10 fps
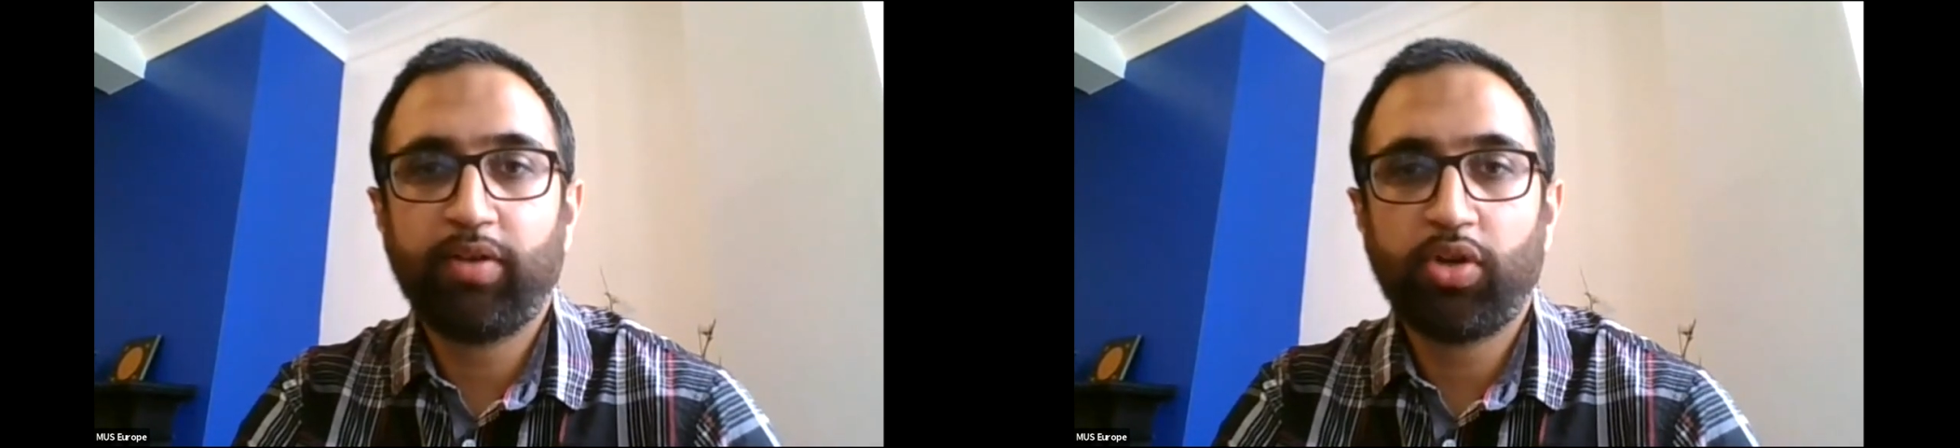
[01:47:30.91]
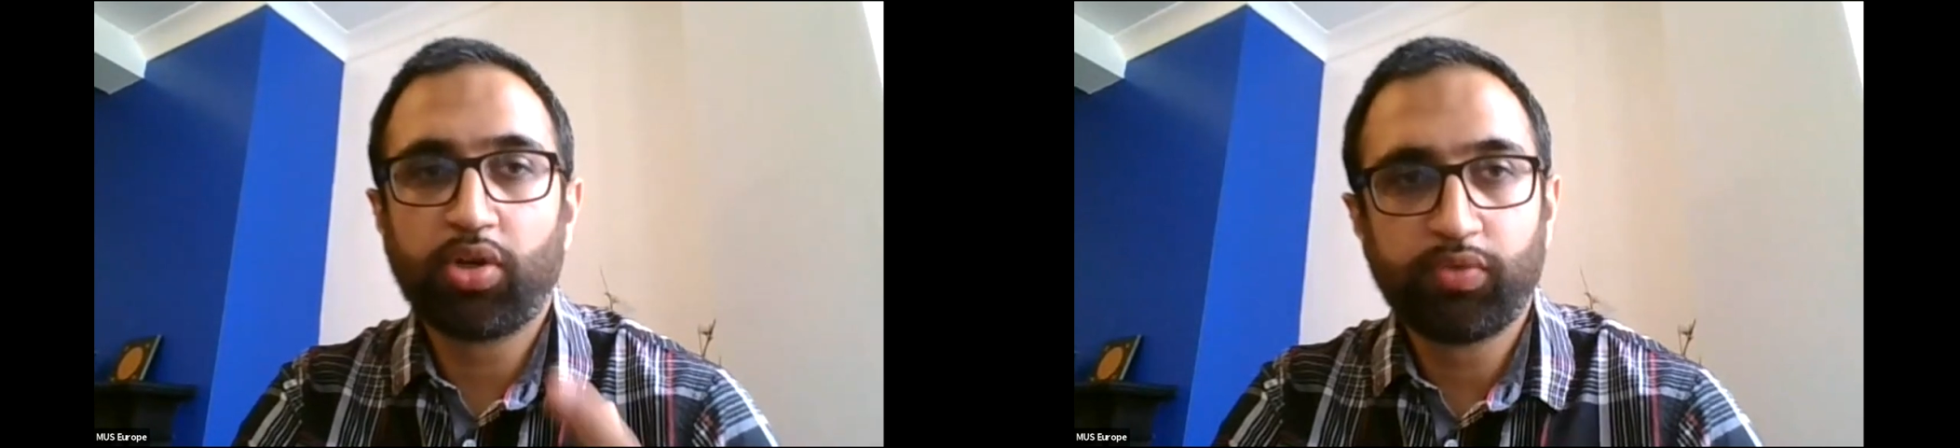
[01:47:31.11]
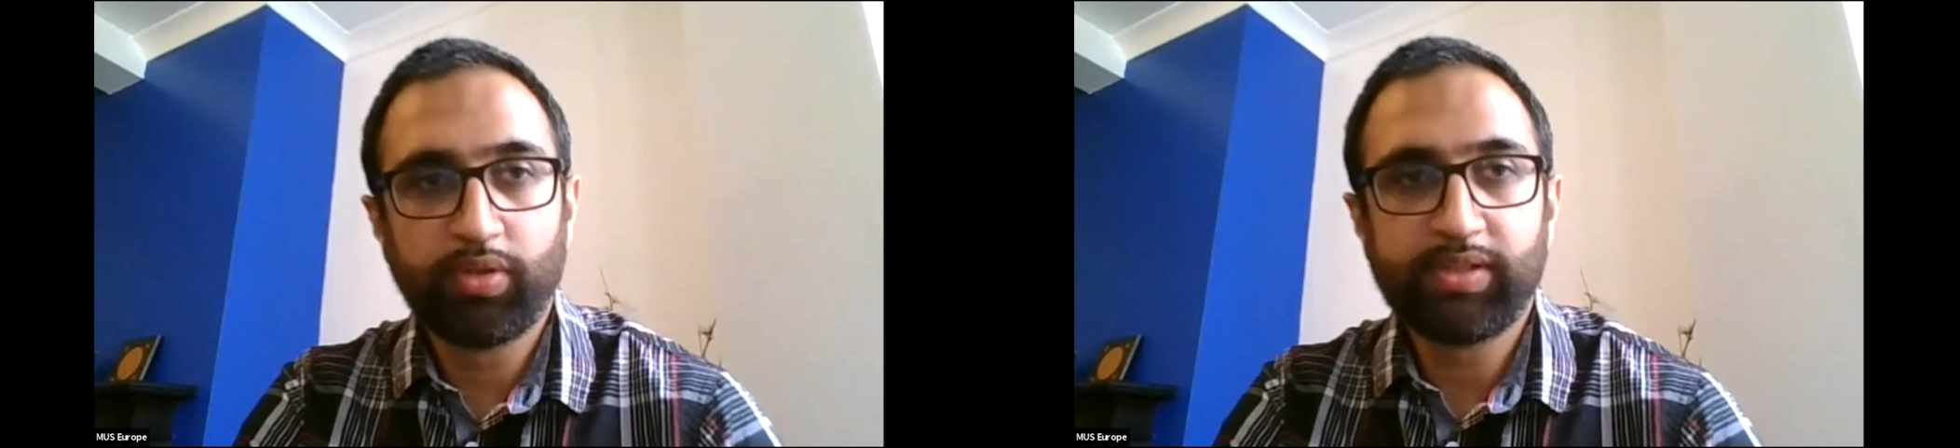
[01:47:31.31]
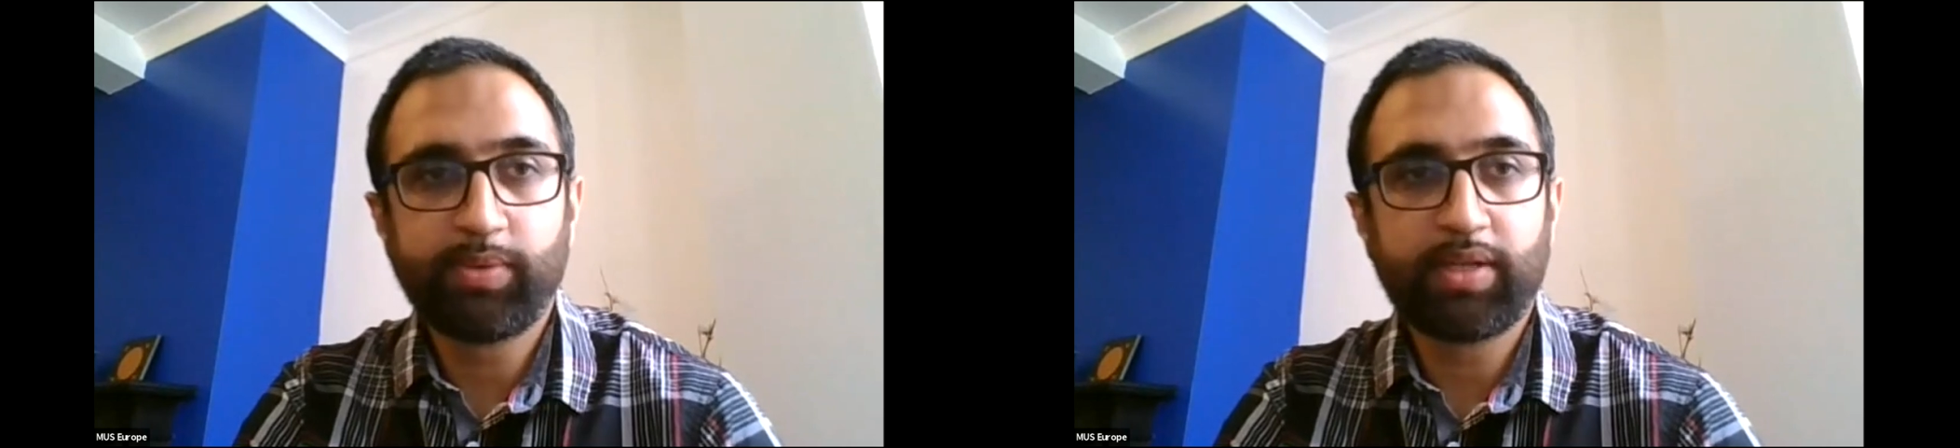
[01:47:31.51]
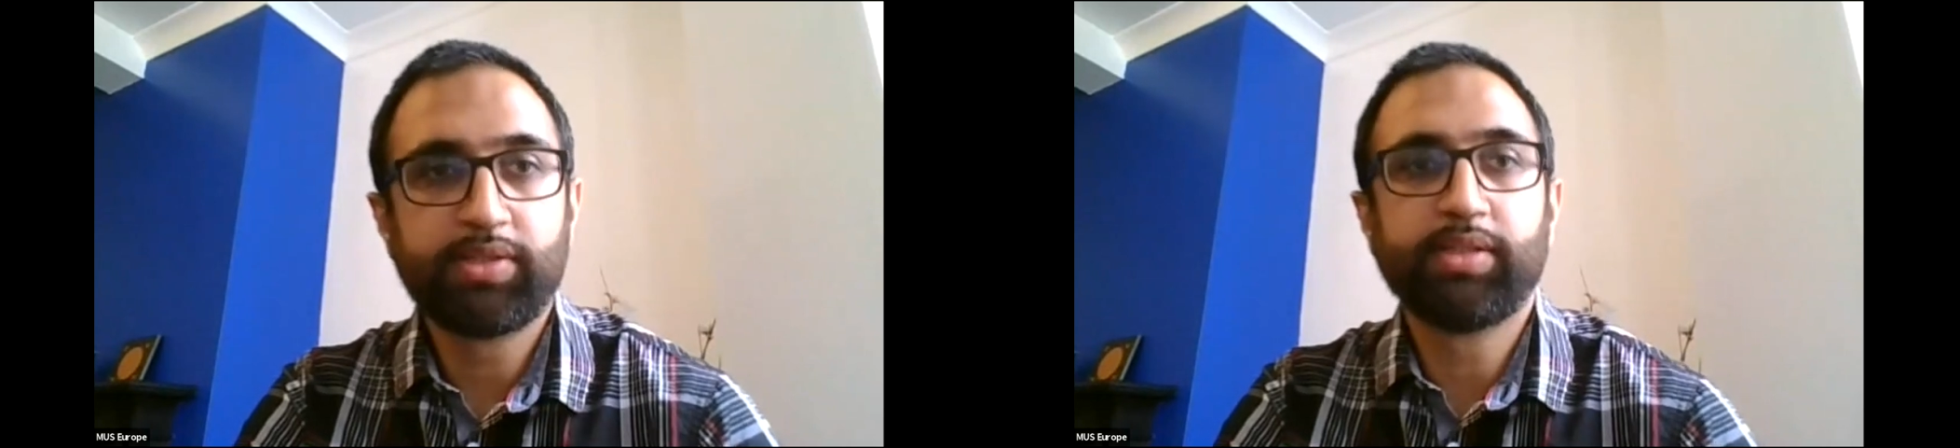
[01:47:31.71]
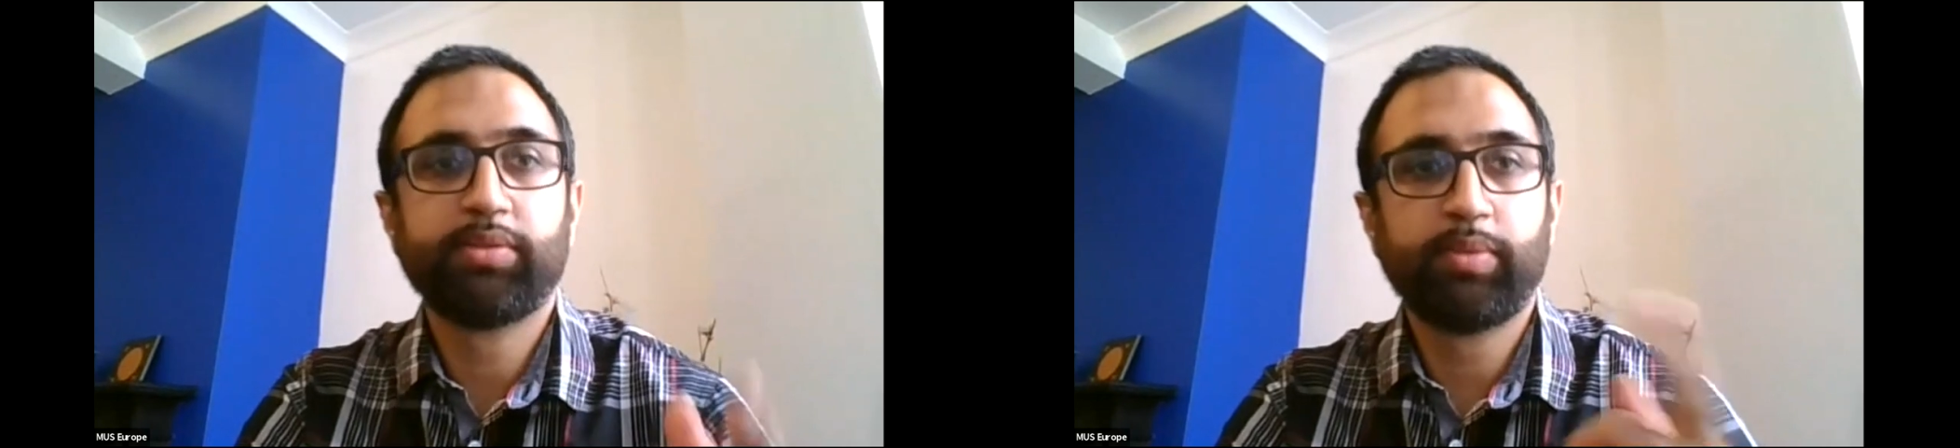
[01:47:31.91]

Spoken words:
a log of all these questions,